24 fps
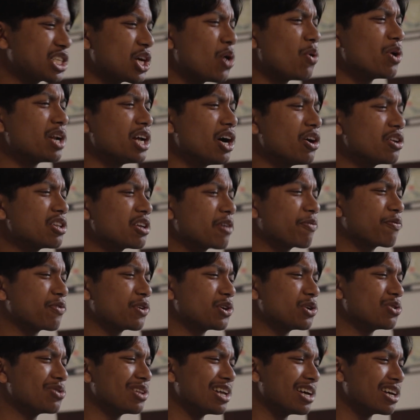so unhealthy for
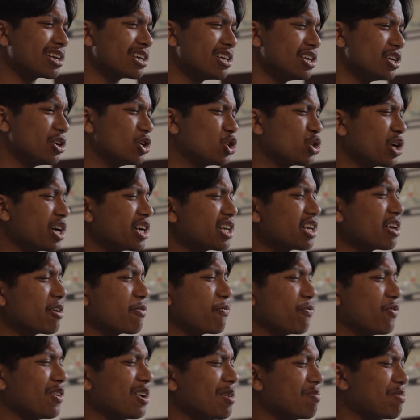you. Like, you're trying to
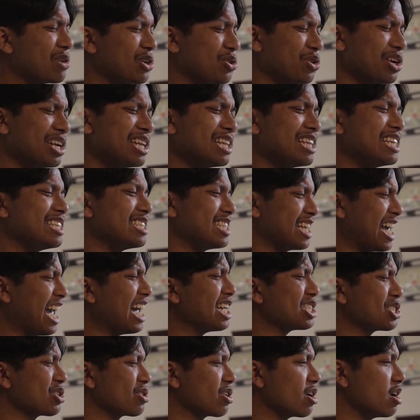get fit, but you're eating these
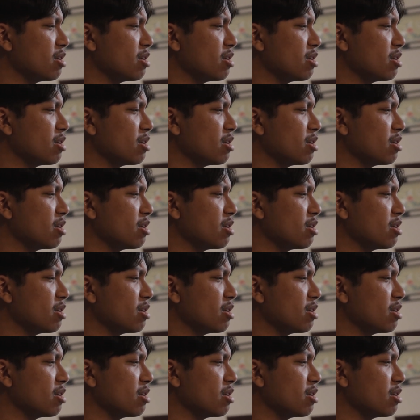cancer